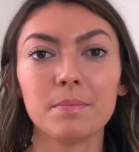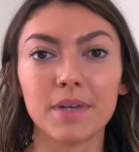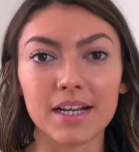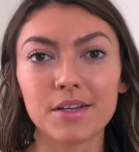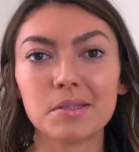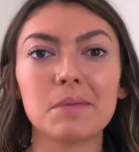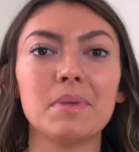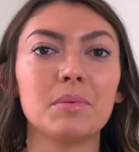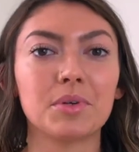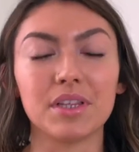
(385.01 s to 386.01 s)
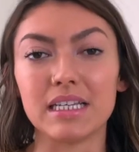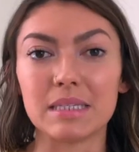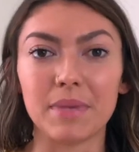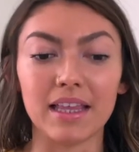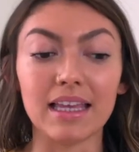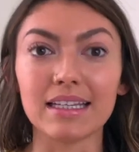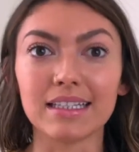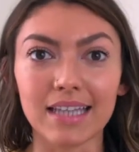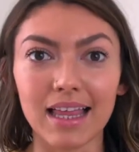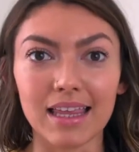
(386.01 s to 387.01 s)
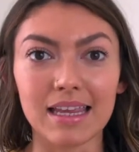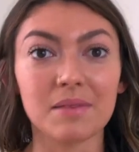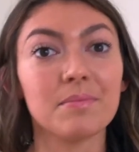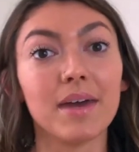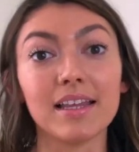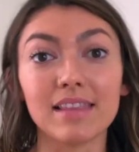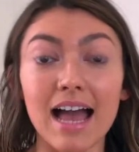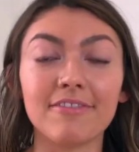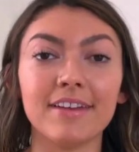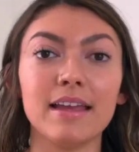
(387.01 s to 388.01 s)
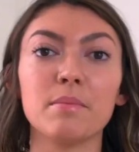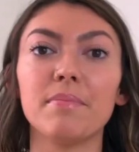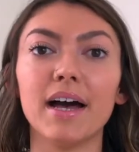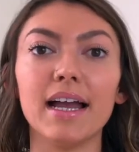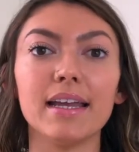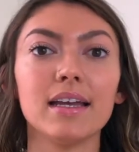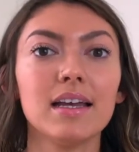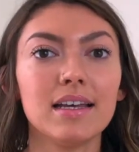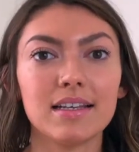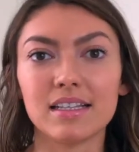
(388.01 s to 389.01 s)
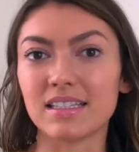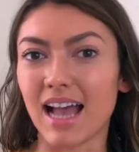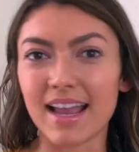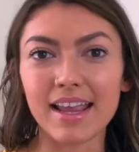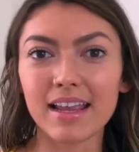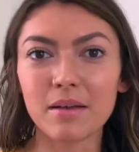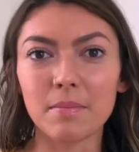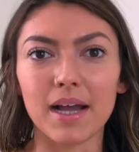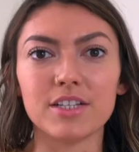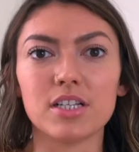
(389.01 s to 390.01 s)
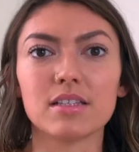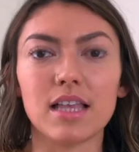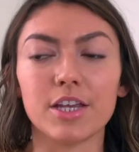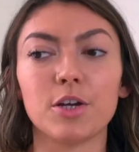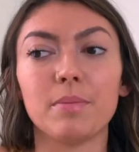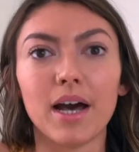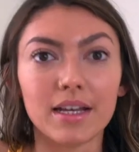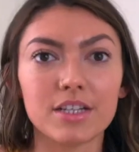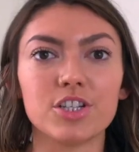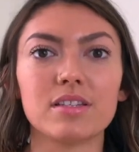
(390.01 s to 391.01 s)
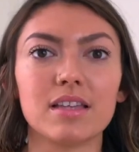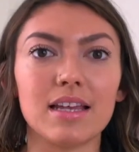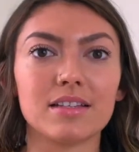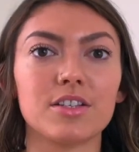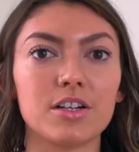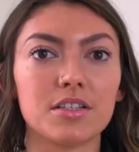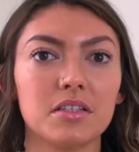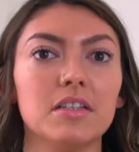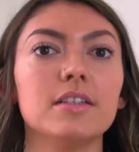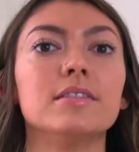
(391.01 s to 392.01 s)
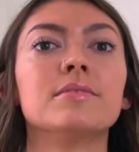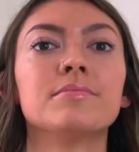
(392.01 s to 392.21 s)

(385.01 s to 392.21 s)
But I know some people release by like yelling, by laughing, by sighing, by just like your body just like starts to